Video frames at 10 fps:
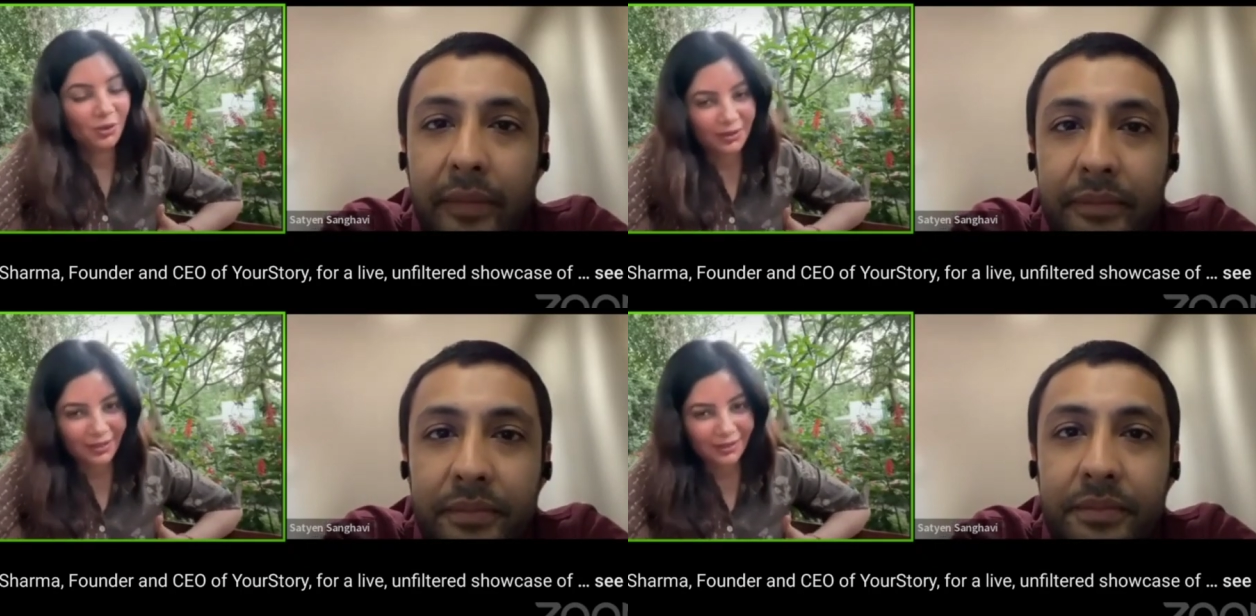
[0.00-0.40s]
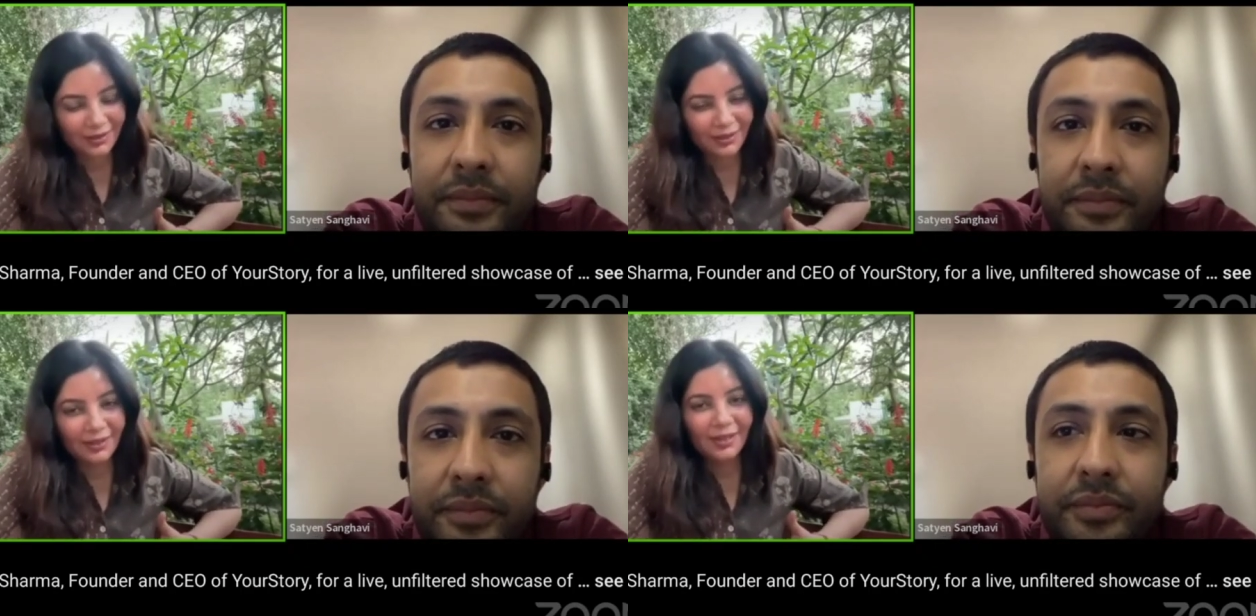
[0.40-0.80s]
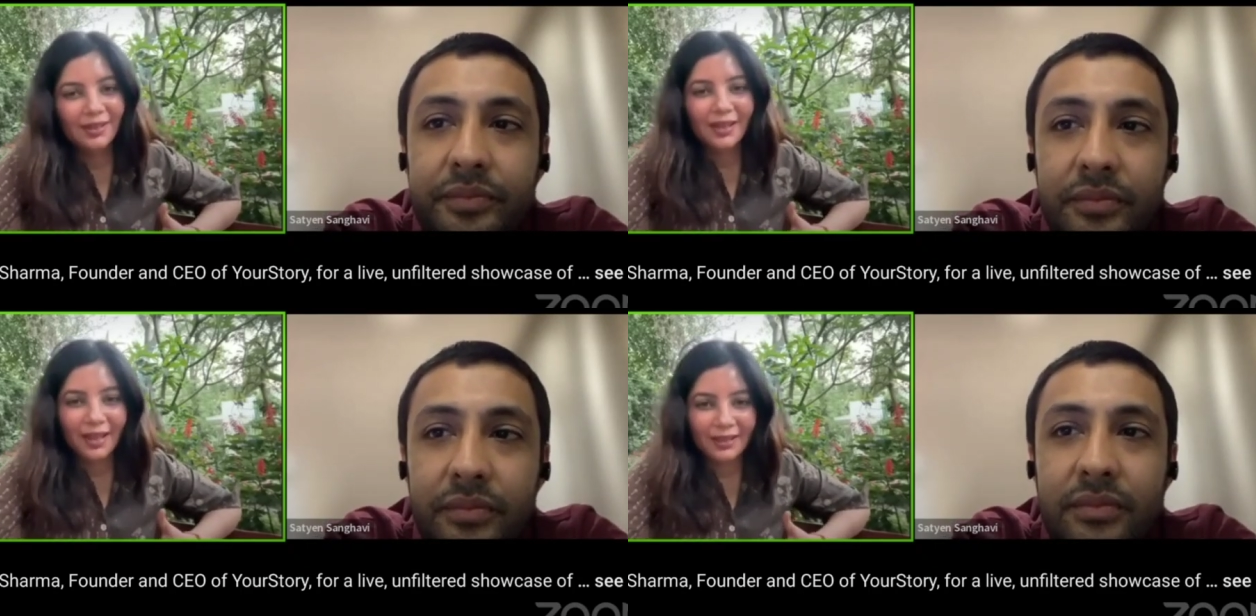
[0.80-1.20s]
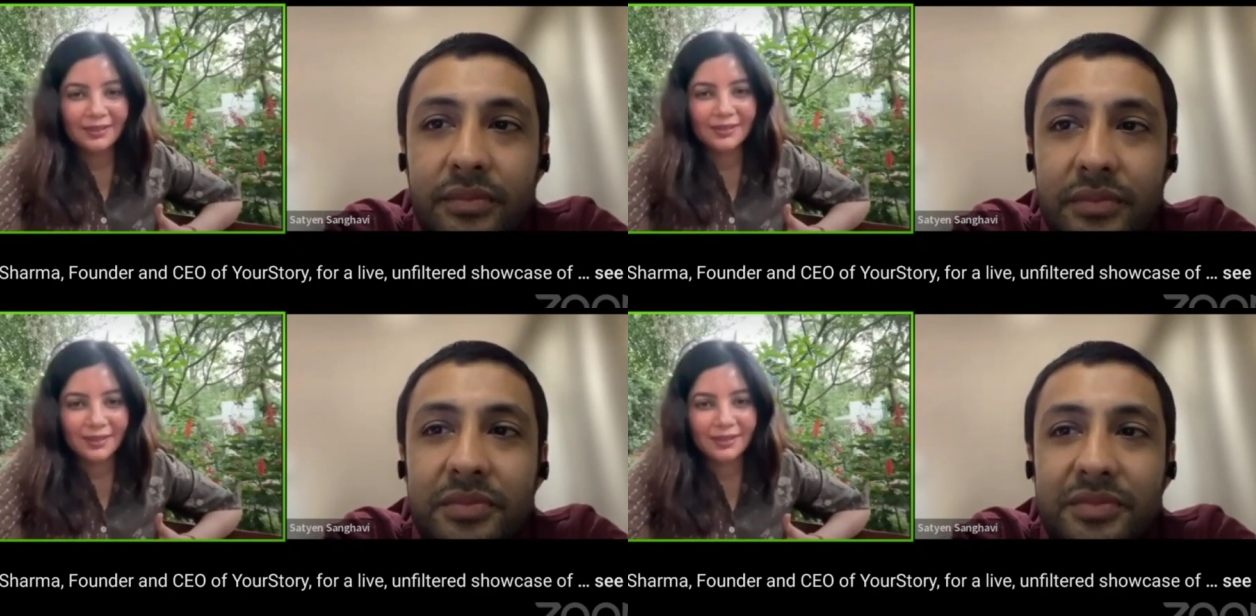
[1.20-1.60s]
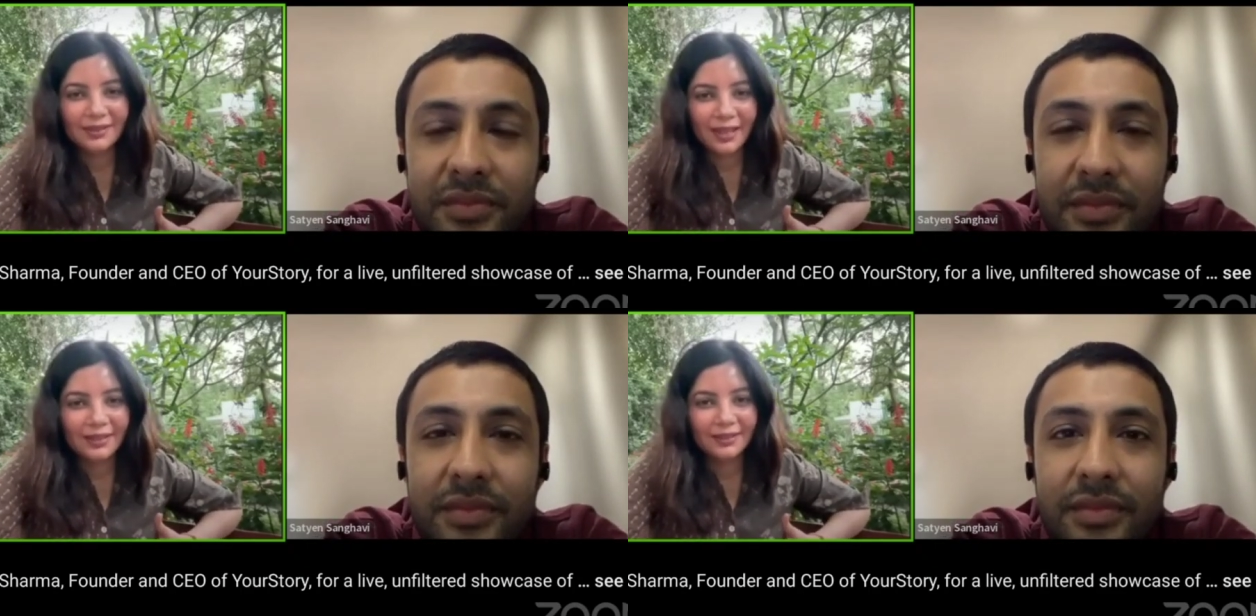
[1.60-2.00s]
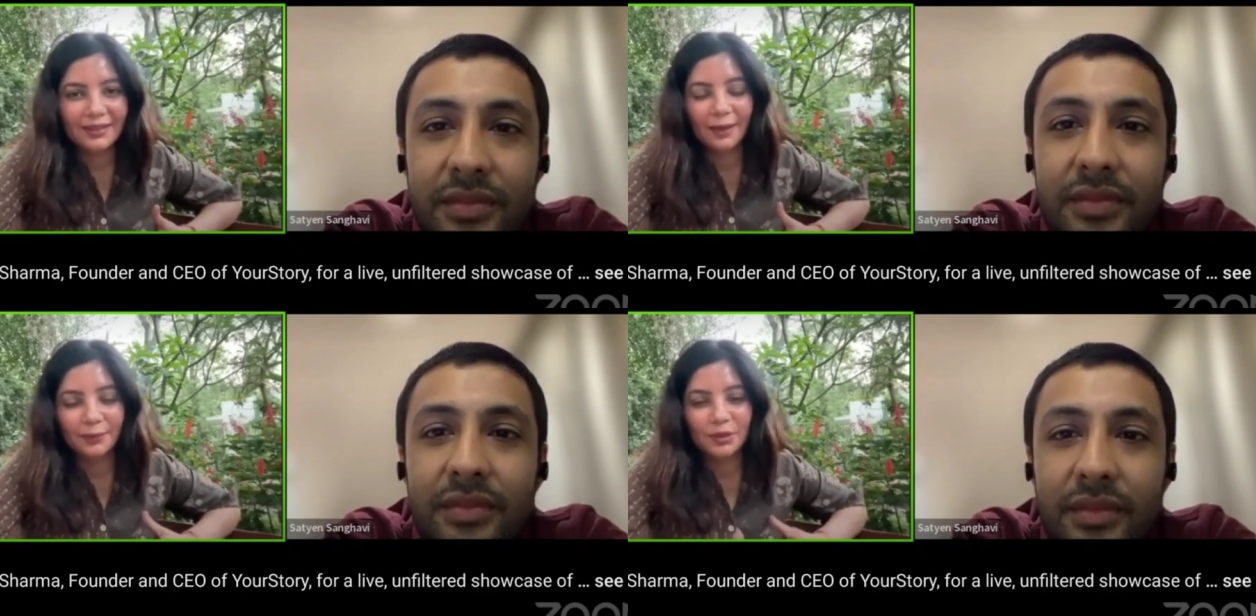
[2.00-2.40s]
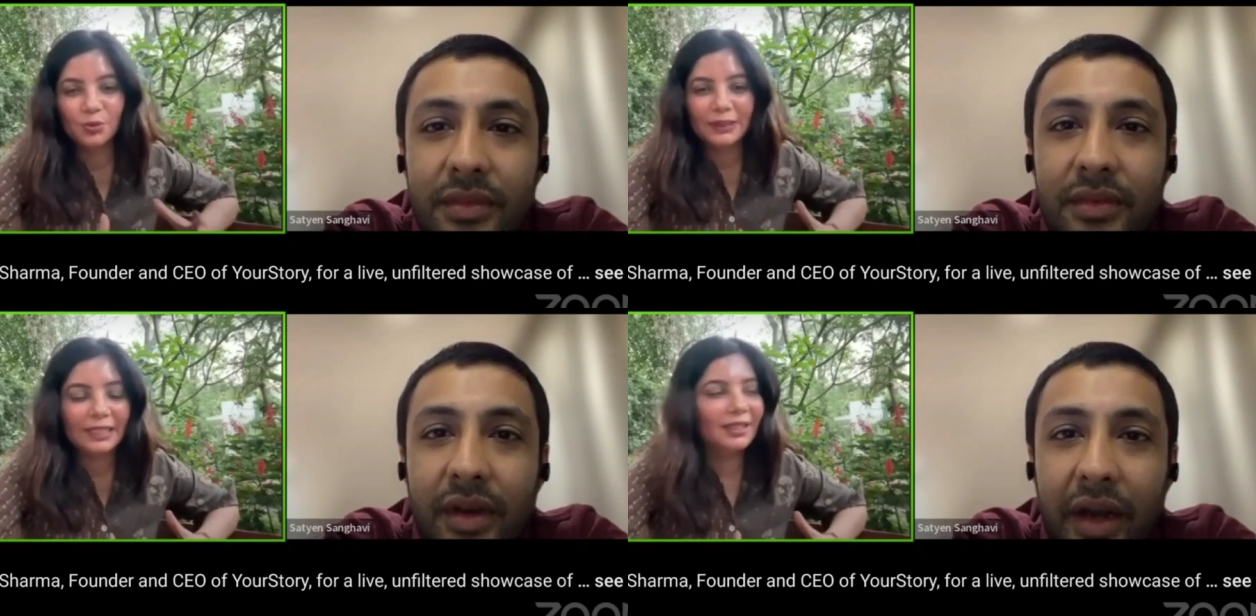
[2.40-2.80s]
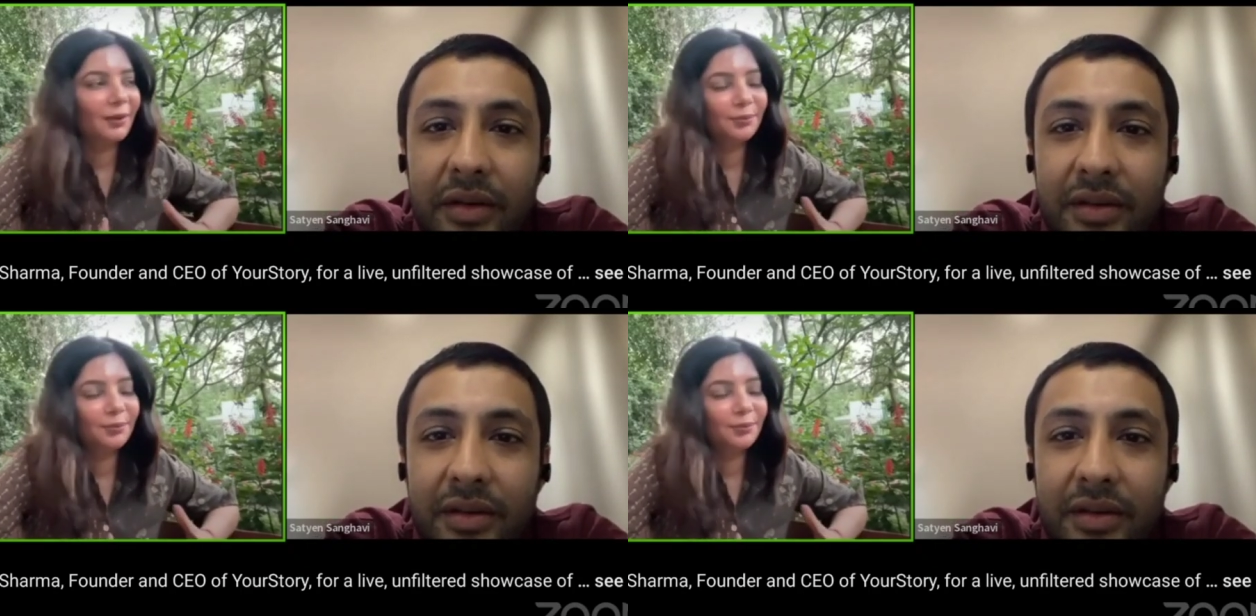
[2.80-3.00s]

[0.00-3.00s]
Speaker 1: is not easy and uh, and uh, abhi jo pata right.